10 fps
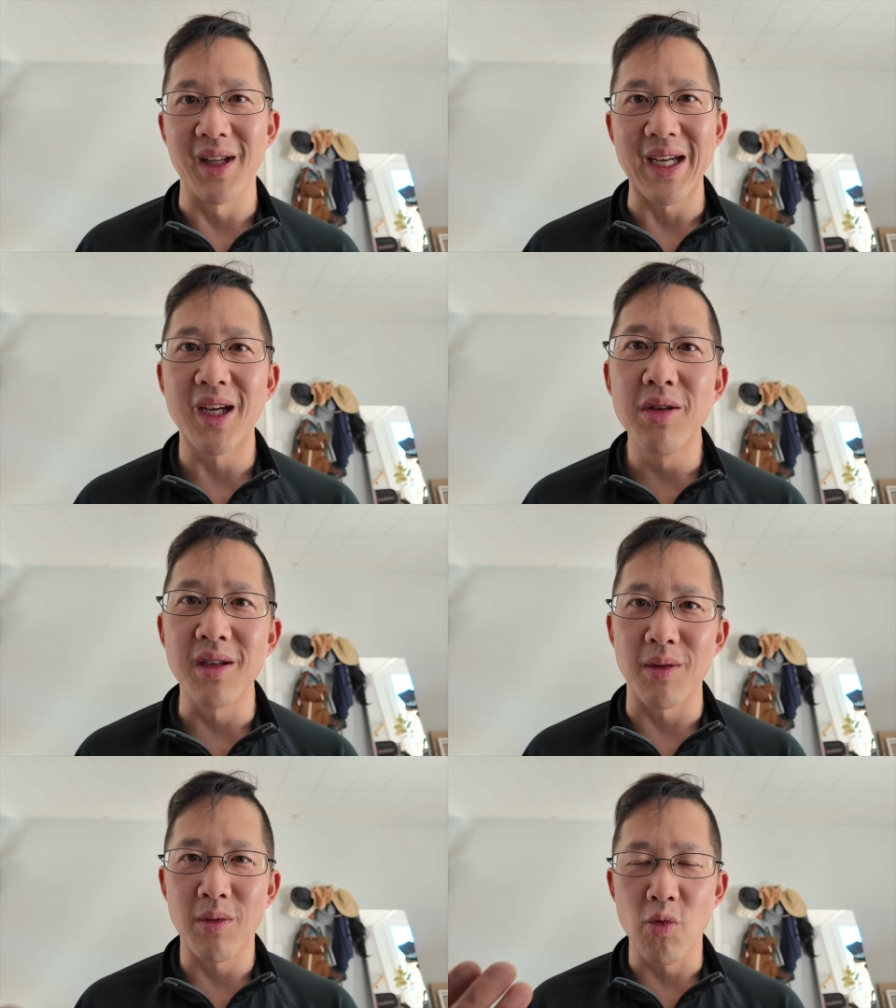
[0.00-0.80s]
Like I
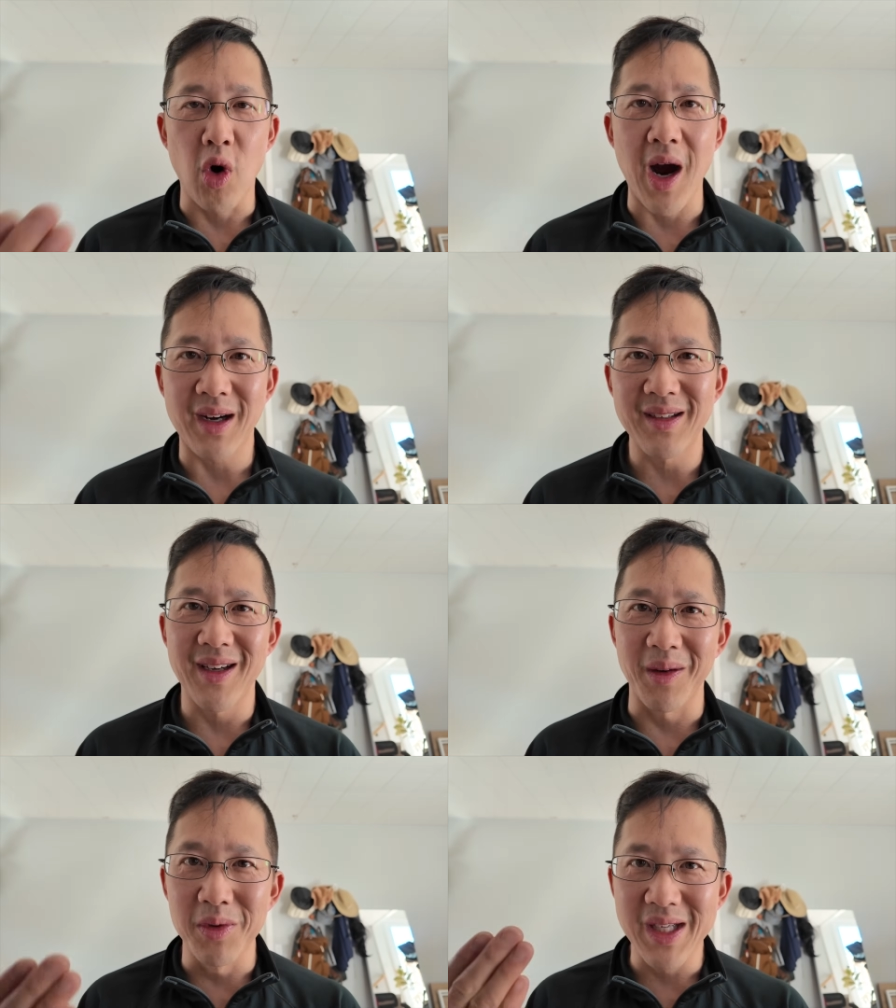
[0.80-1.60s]
couldn't walk.
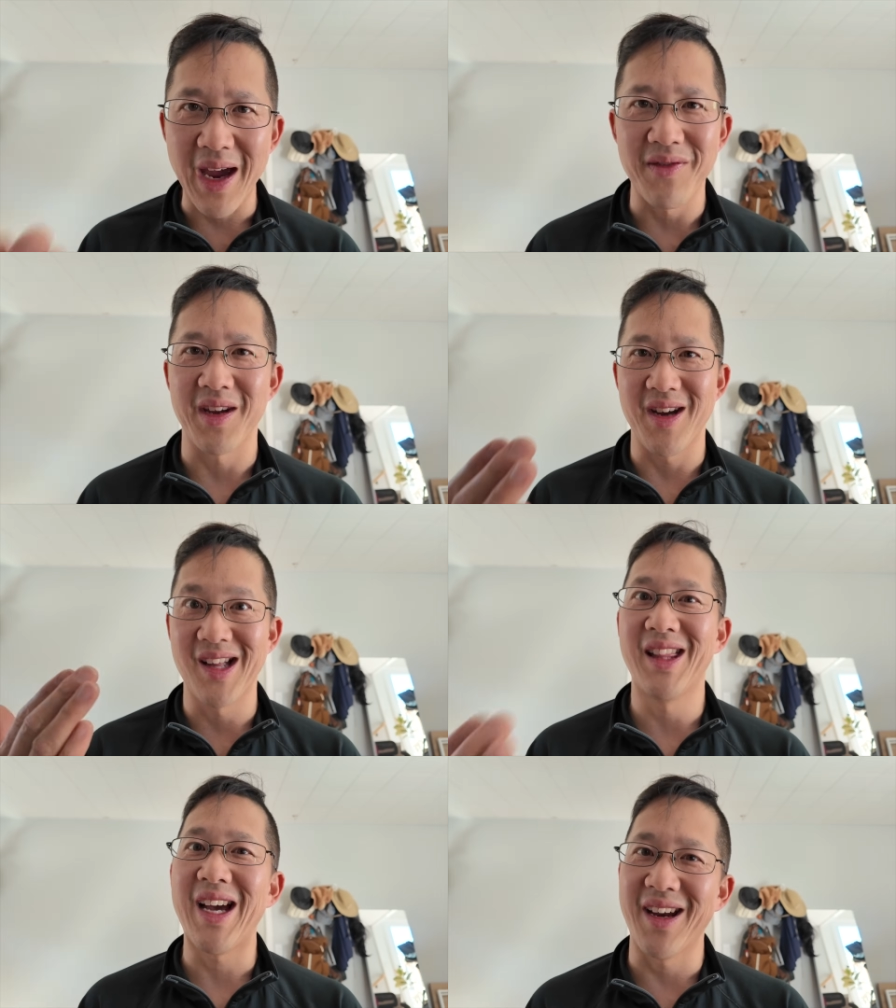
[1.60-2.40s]
I was having
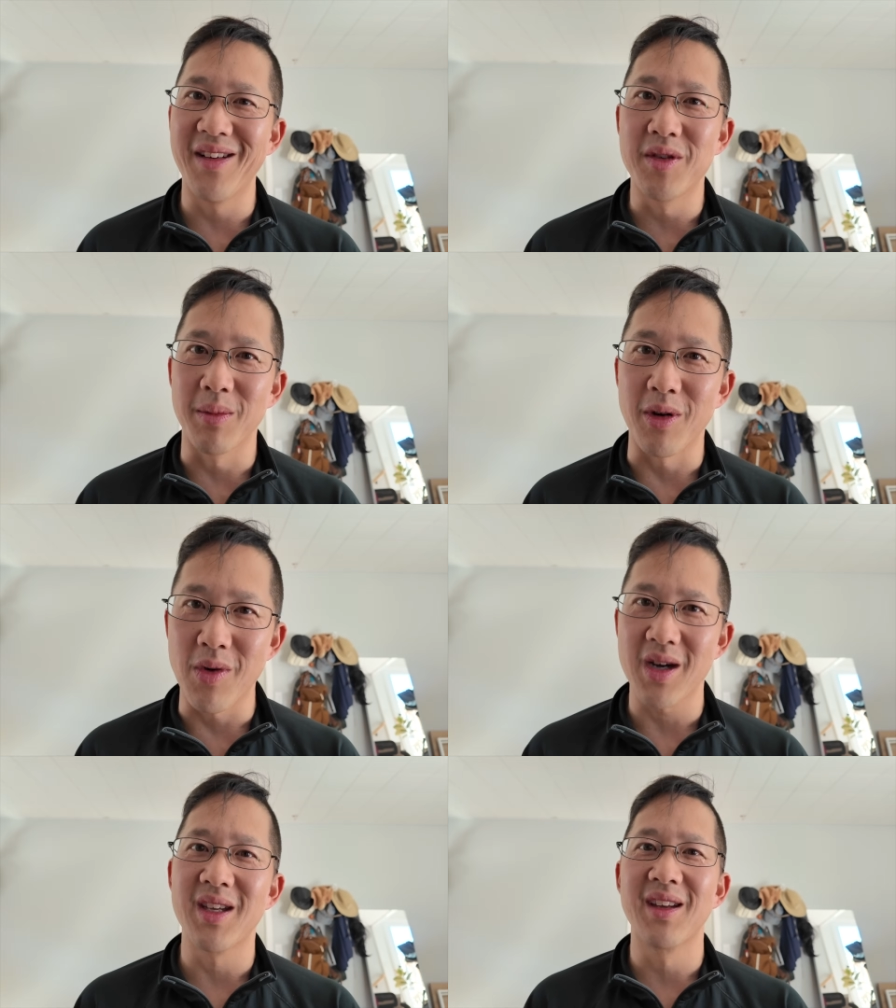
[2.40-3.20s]
a lot of trouble
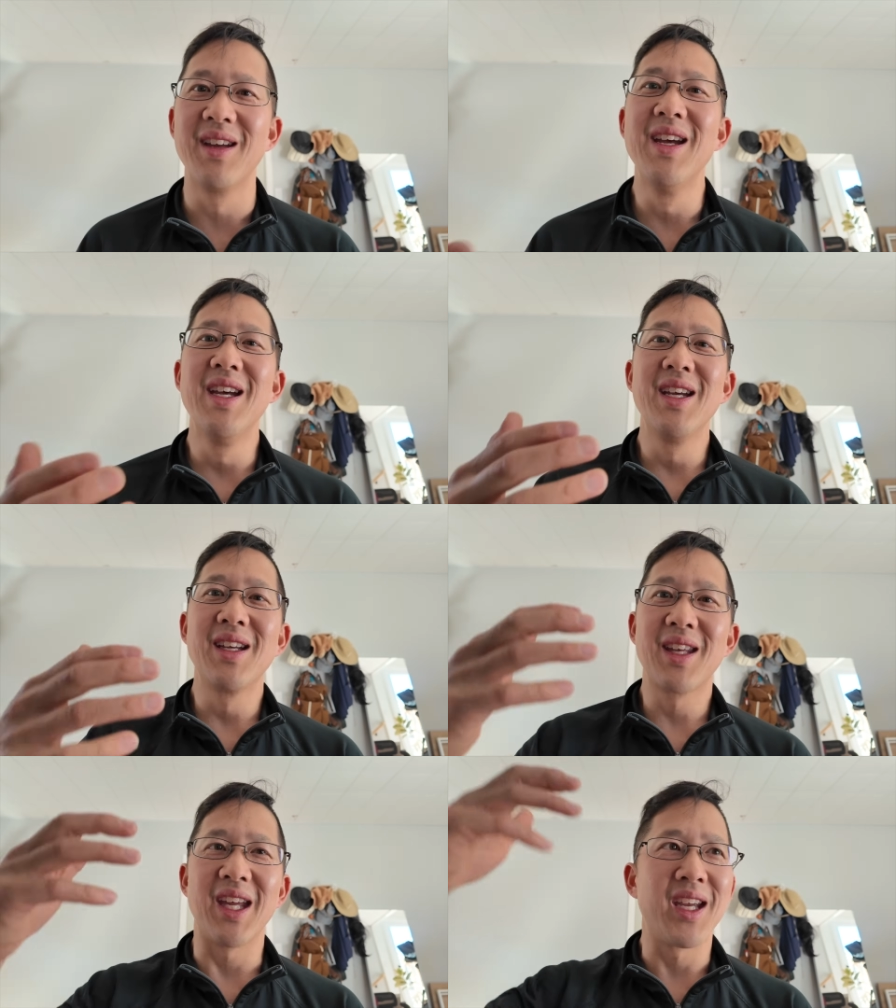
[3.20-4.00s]
walking,
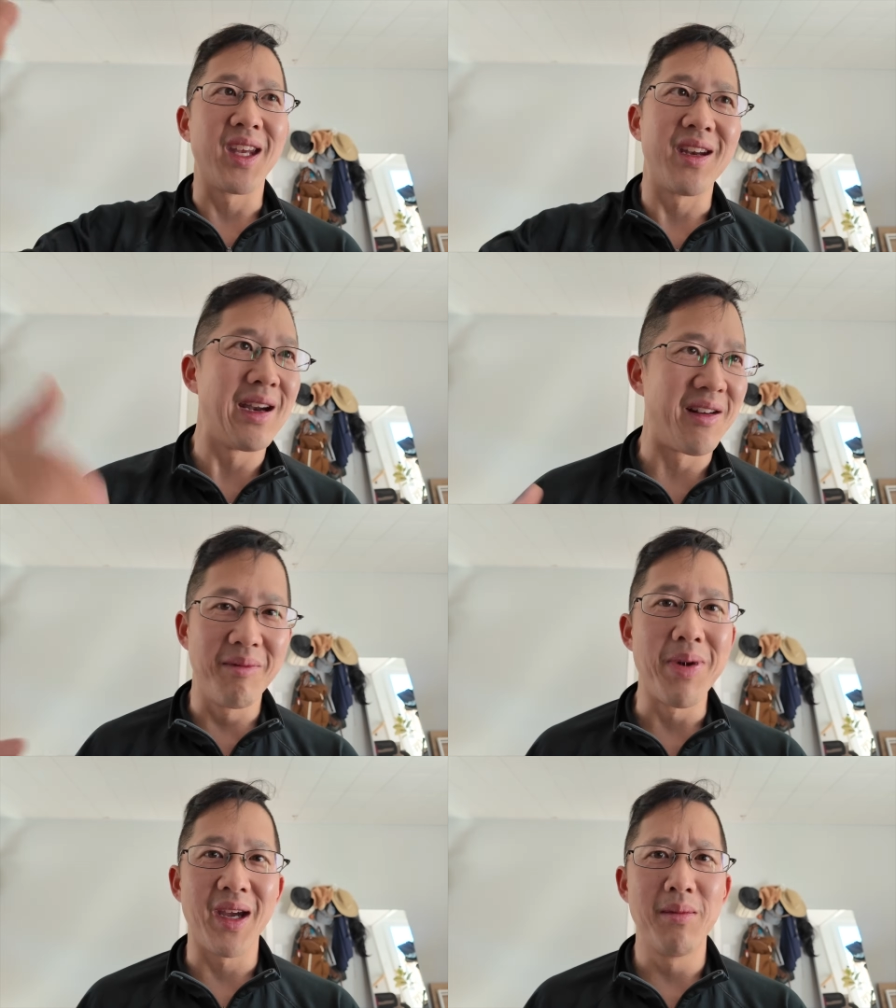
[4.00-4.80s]
getting in and out
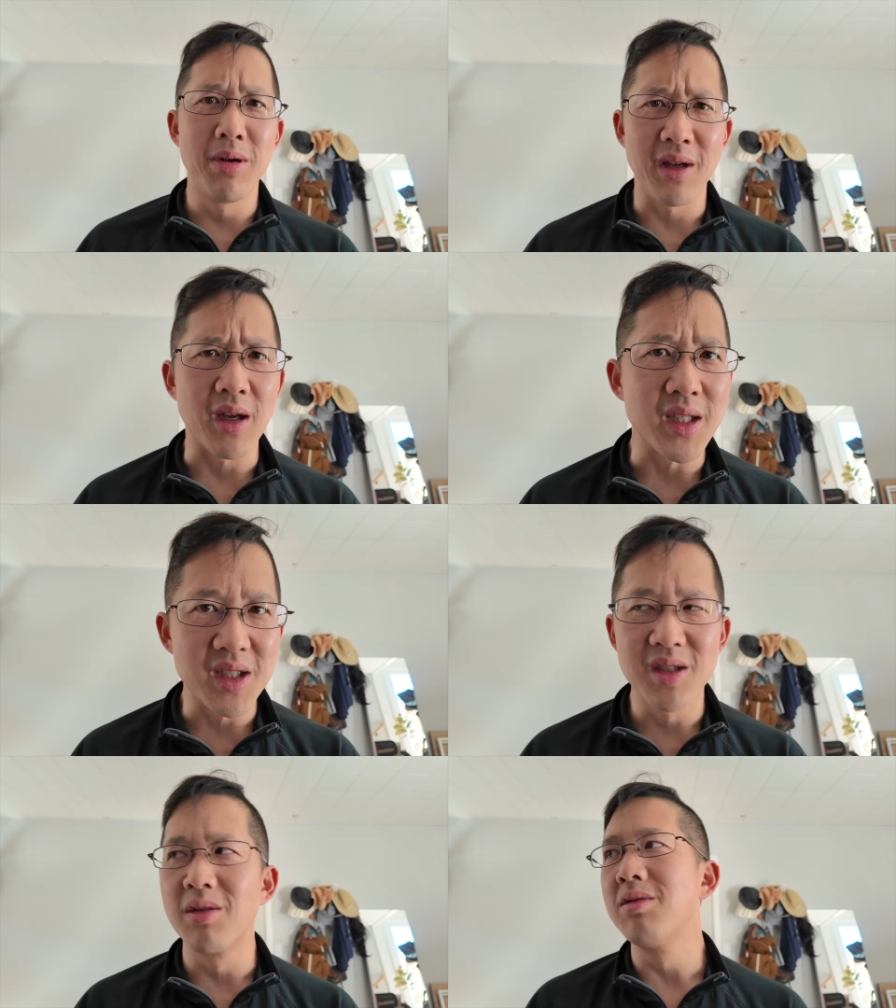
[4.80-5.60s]
of bed, putting on
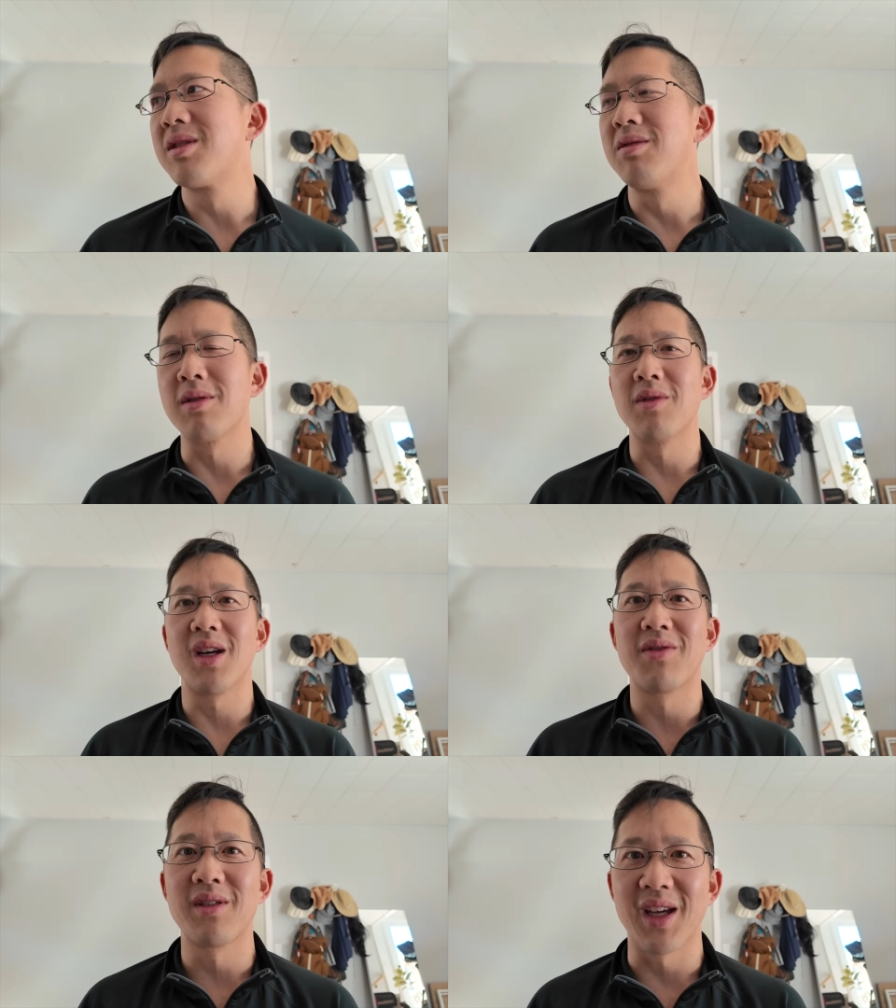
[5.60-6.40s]
shoes, doing
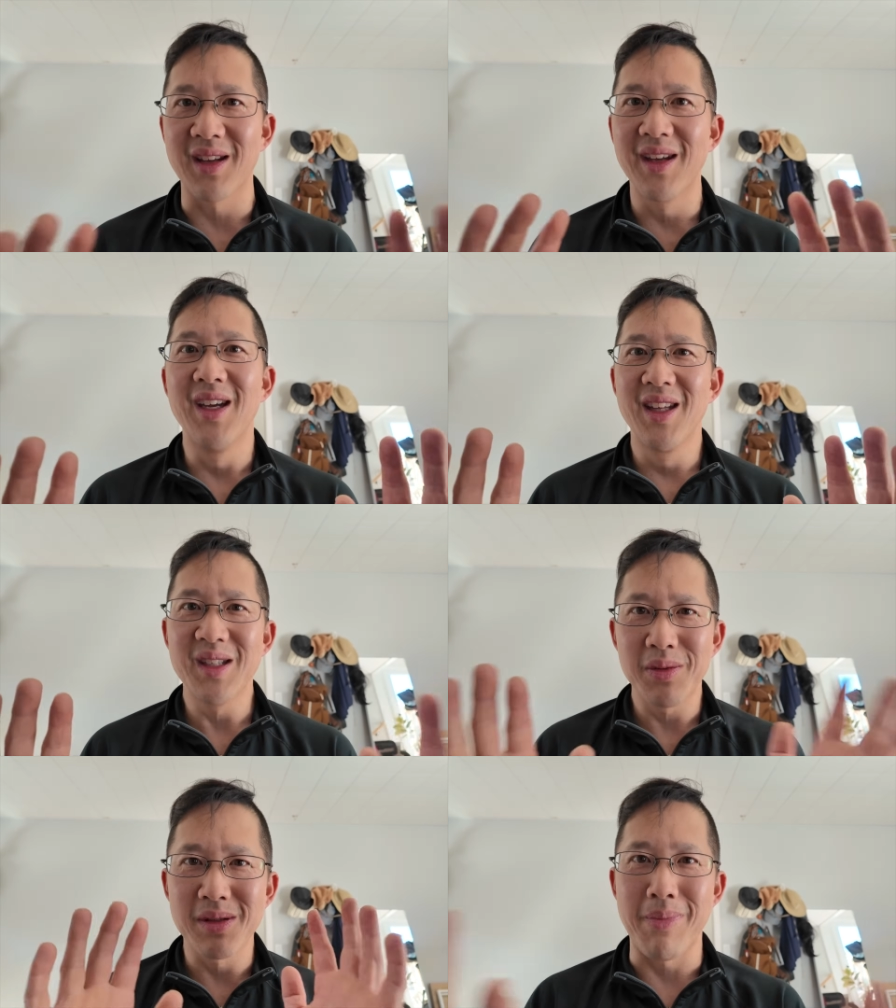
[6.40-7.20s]
whatever. Like
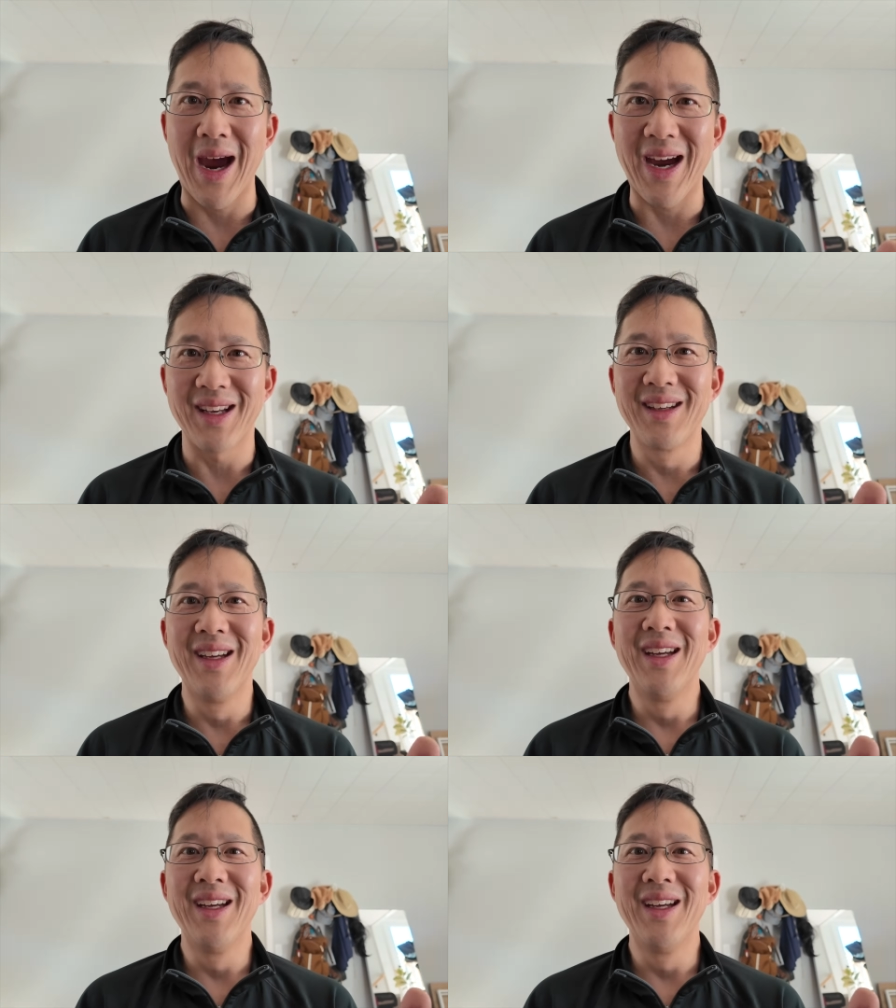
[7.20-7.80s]
this was bad.